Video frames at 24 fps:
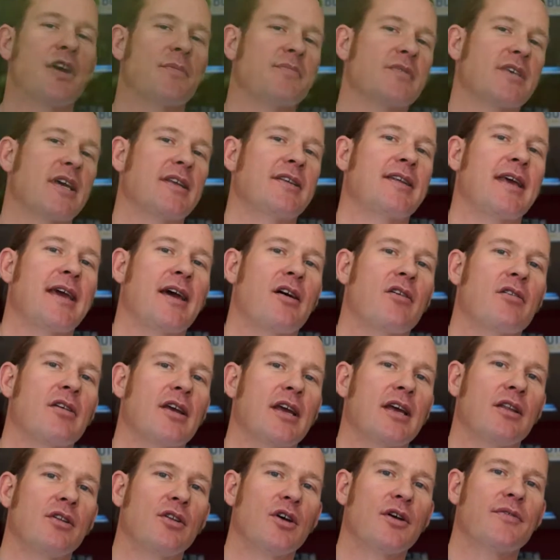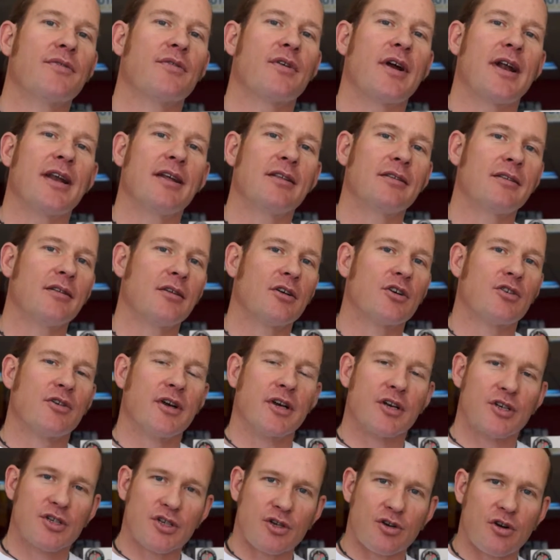upside down and look for any little
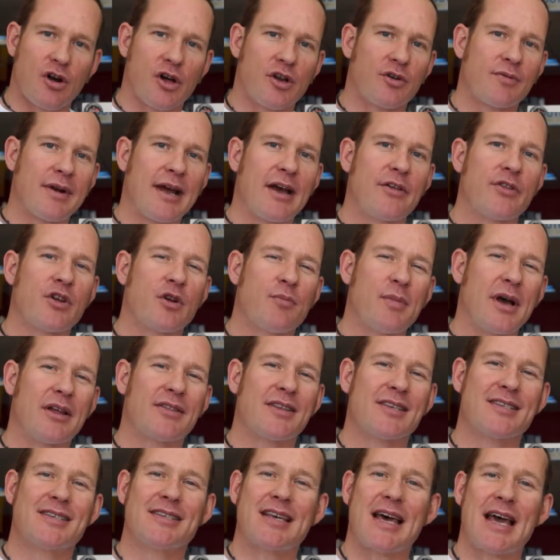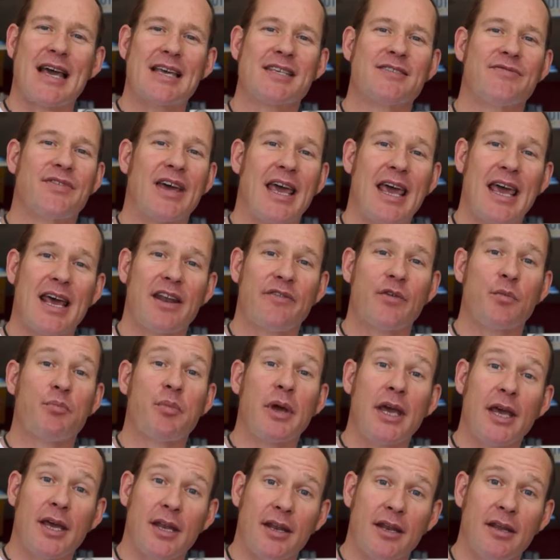critters crawling around that are about the size of the head of a
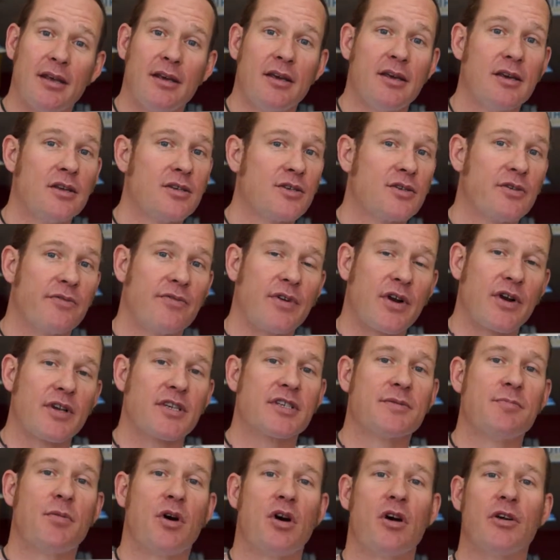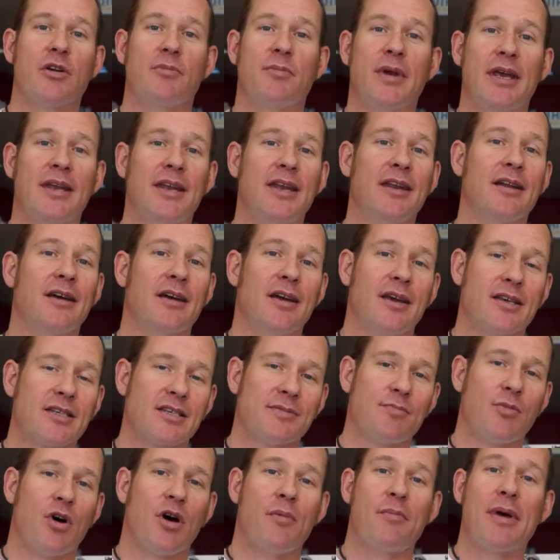pin. So very small. You may need a
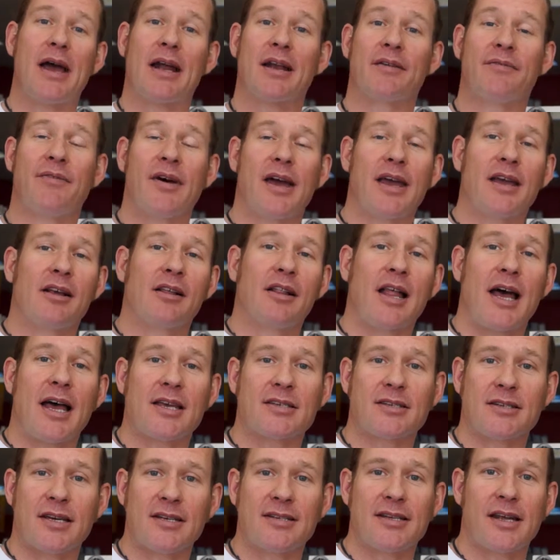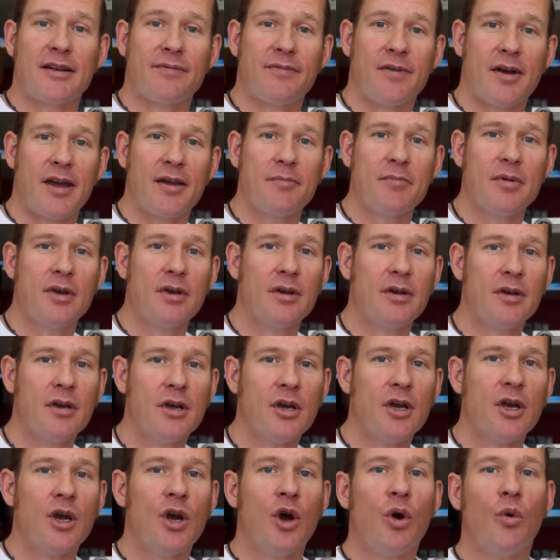small magnifying glass to identify them.
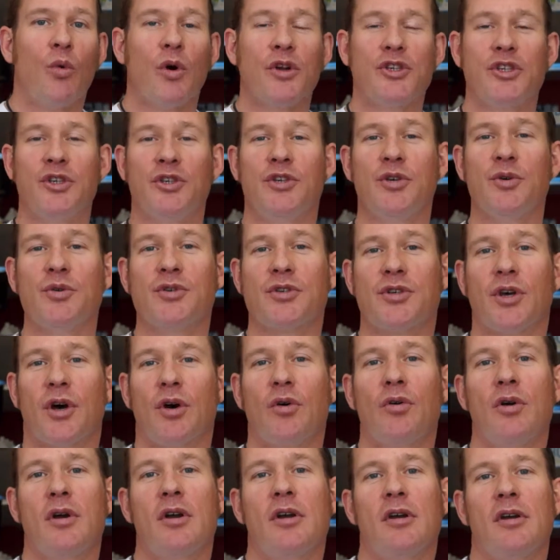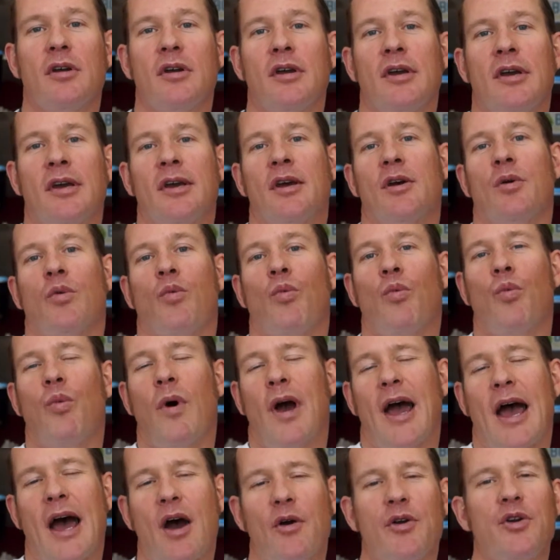Once you do so,
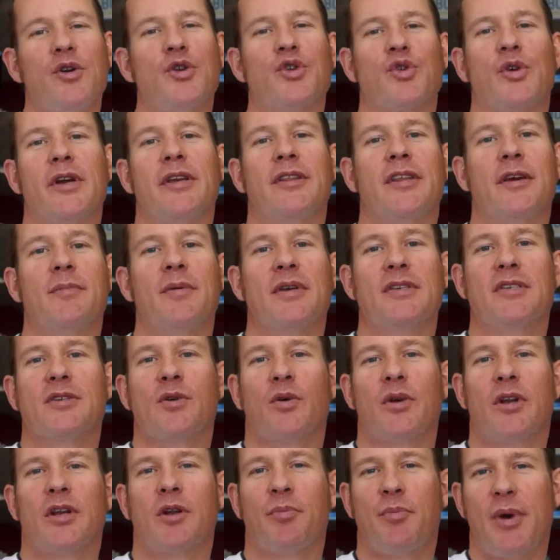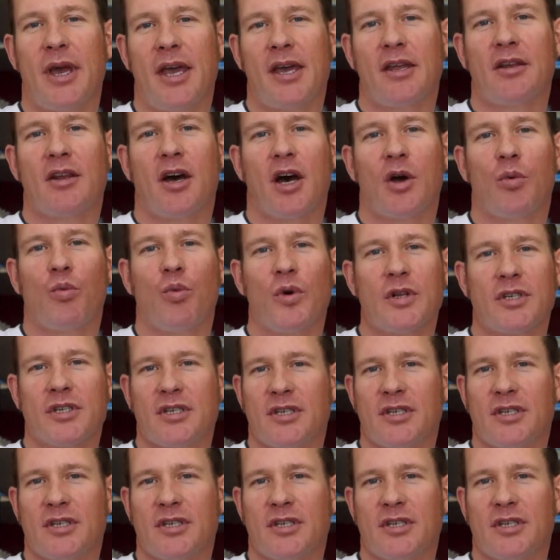how you treat them is going to depend on what